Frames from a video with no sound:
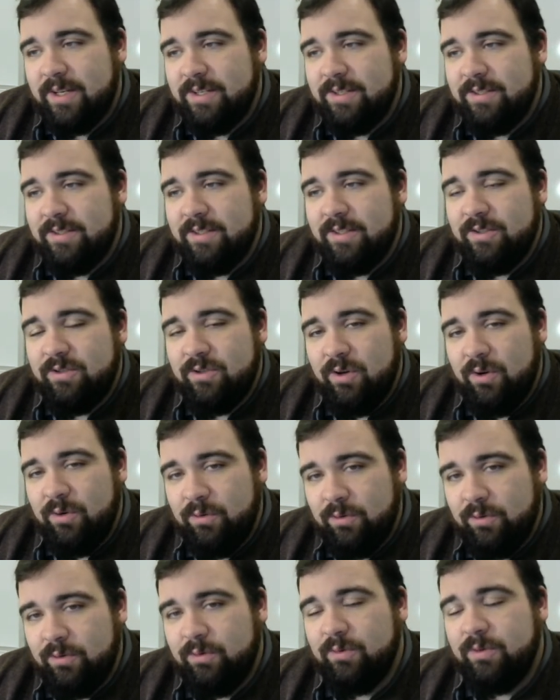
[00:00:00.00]
as the
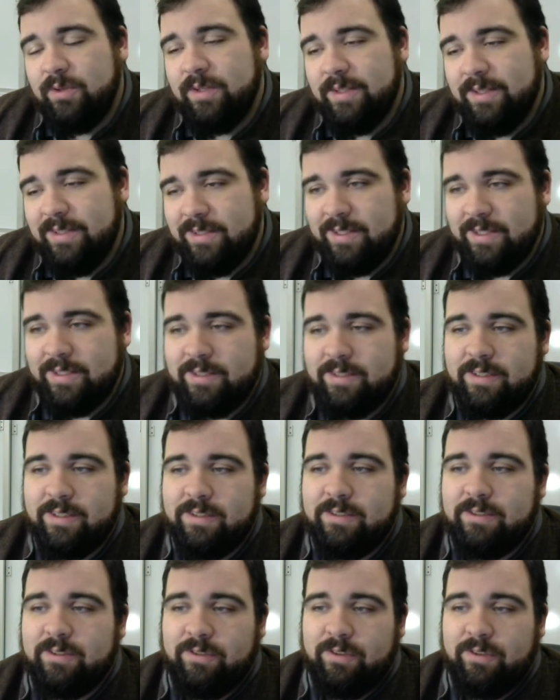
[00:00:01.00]
total distance,